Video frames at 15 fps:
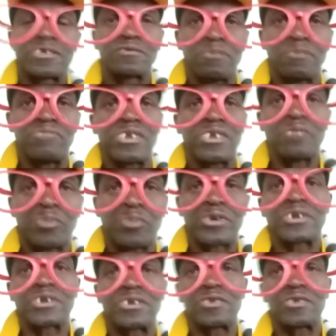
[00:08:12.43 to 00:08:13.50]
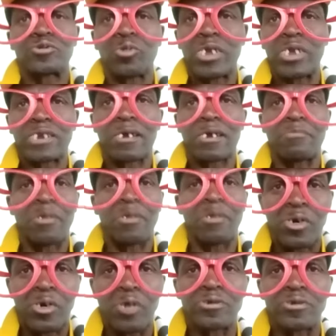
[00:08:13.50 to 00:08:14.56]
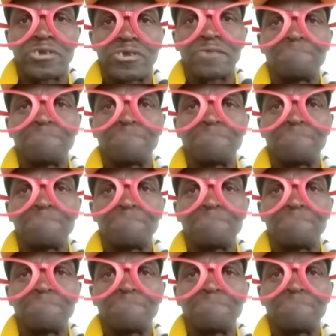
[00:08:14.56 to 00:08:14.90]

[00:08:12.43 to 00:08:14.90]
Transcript: The very important is to welcome our coach,